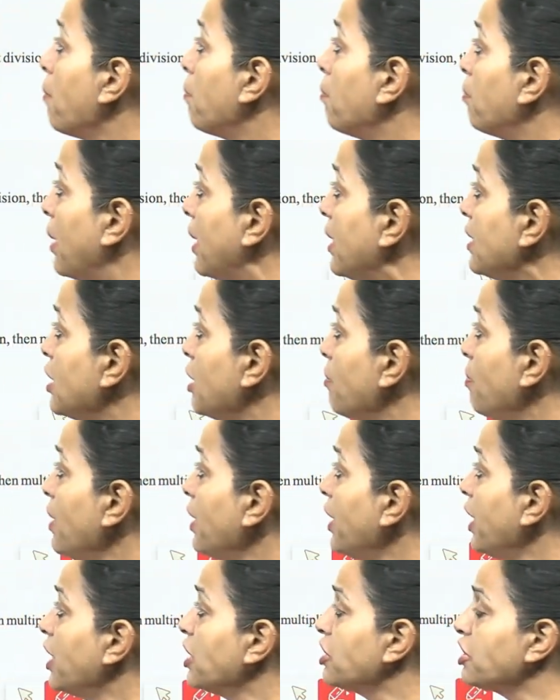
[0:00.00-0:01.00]

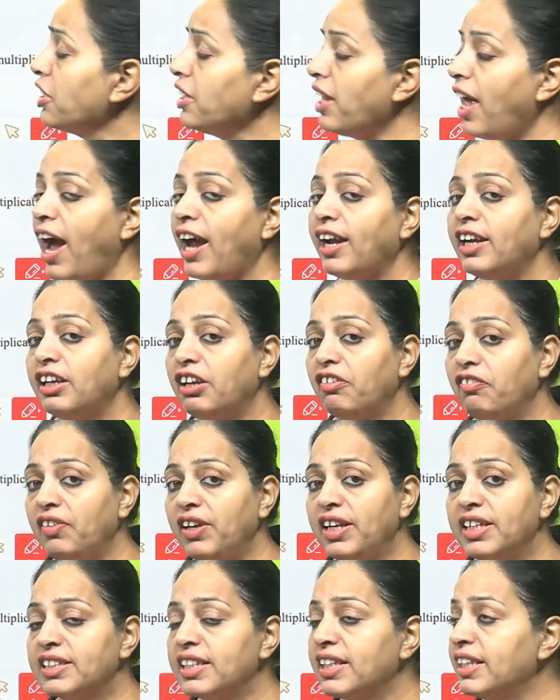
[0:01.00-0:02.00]
multiplication and
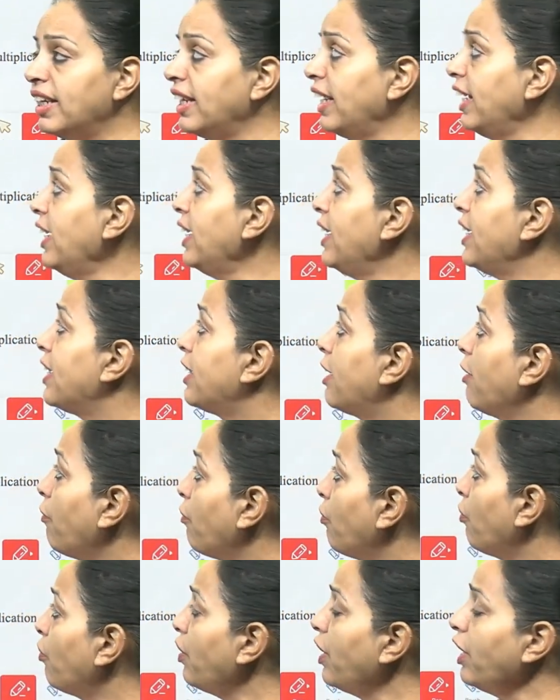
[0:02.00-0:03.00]
division in
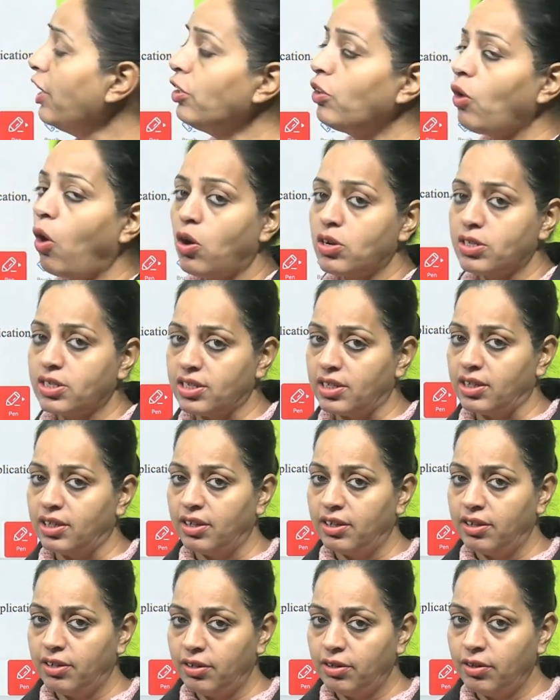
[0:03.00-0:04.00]
different
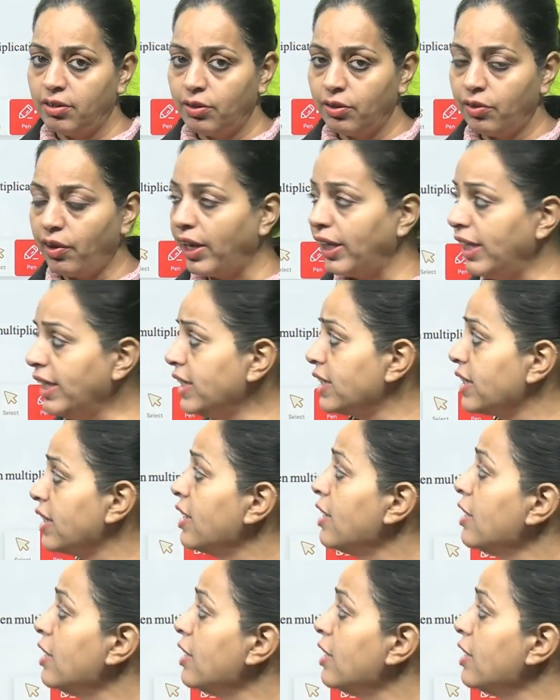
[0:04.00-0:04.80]
order, right?